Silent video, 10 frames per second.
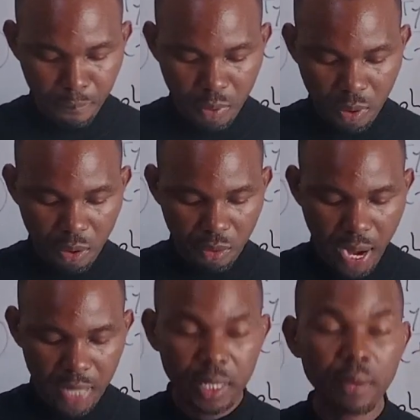All right.
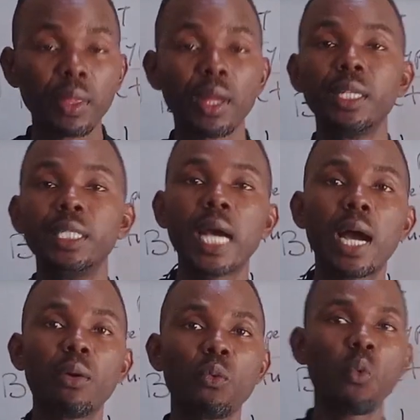
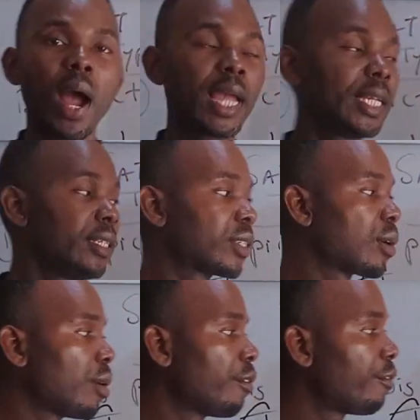Now, why it is
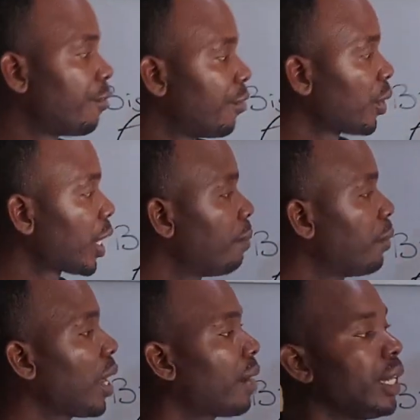called
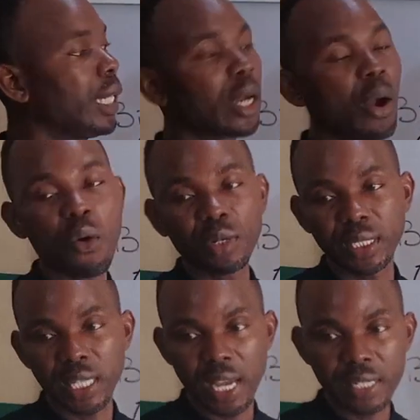vocabulary in
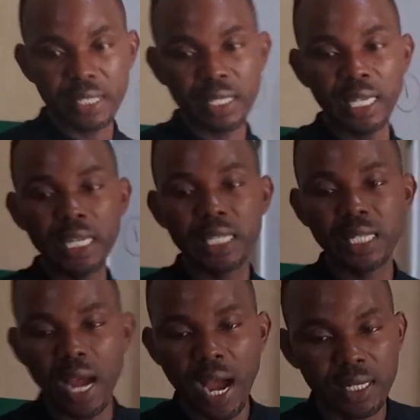context is
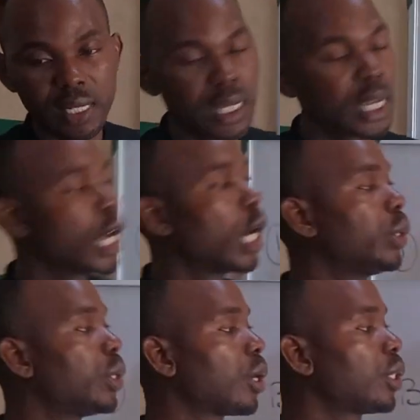that you
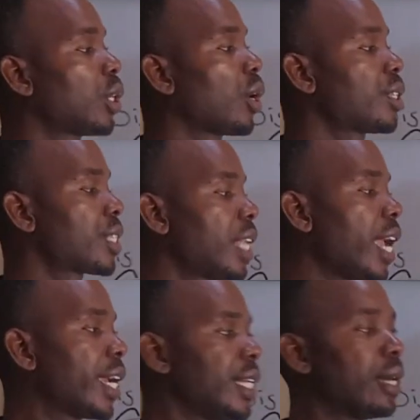don't just
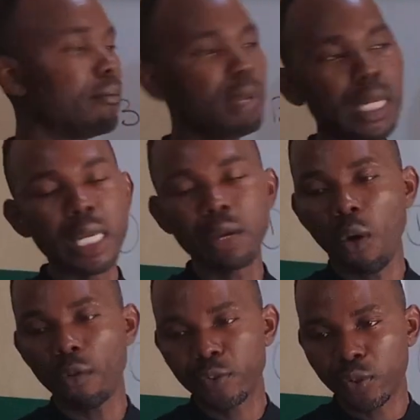take the meaning of
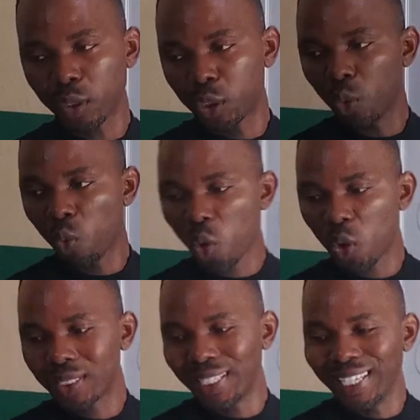such a word
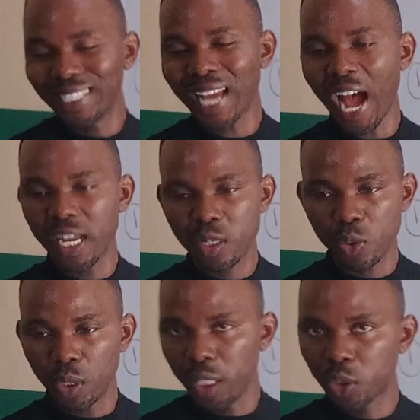in
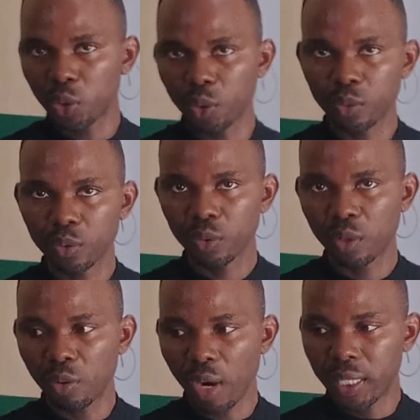isolation. All
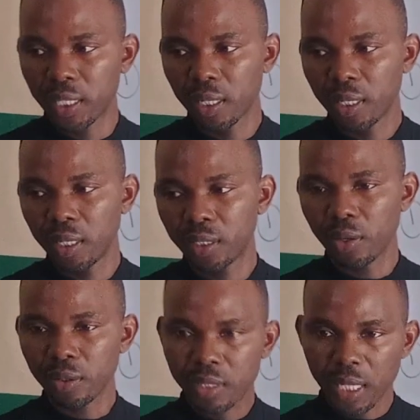right. Yes.
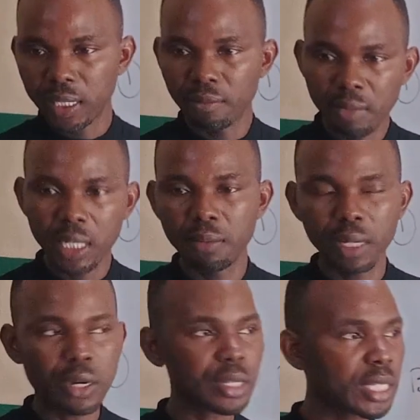Don't take the meaning,
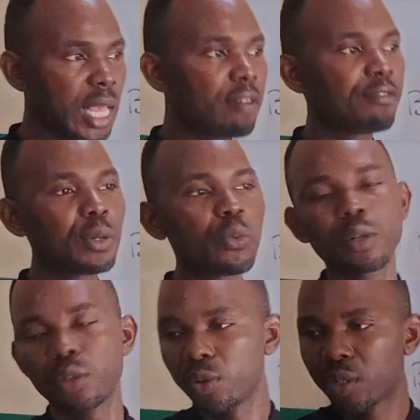because every word
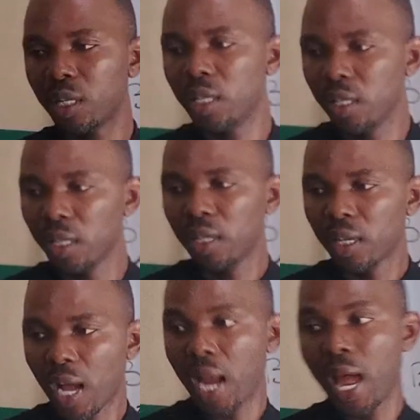you see
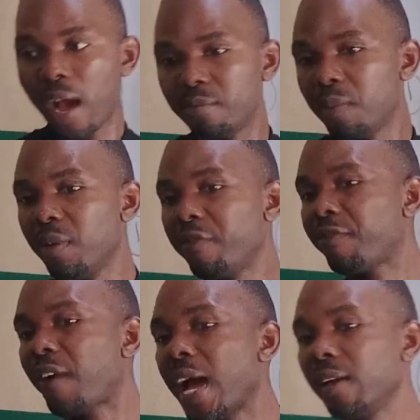can have maybe
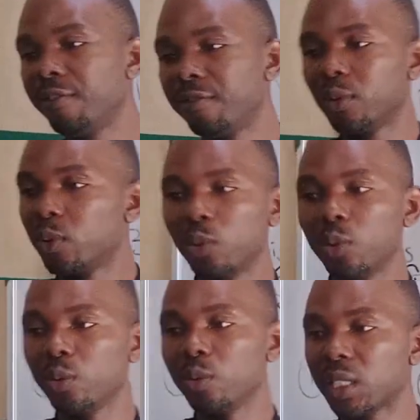5
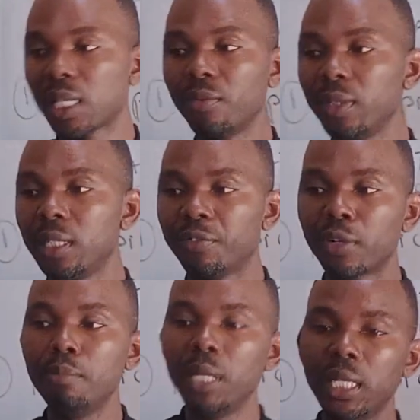to 7 different
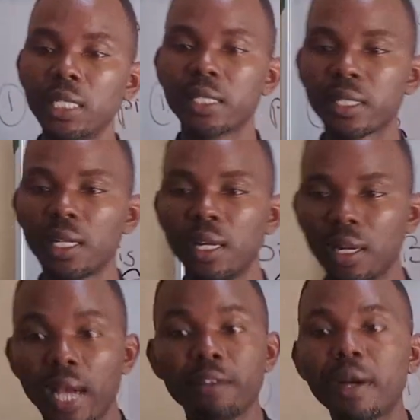meanings.
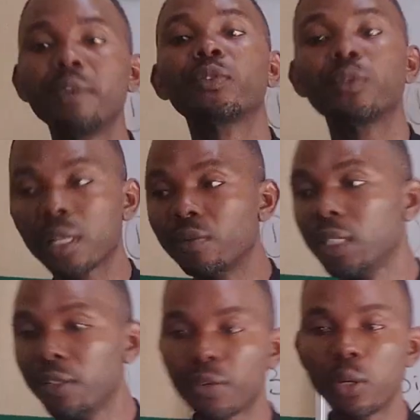Like 5 to 7
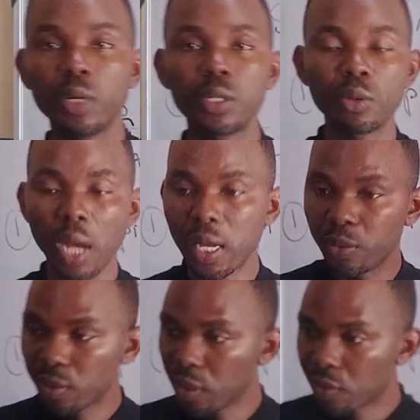different ways you can
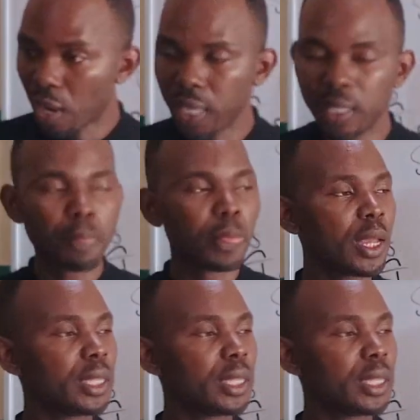use it, right? Yes.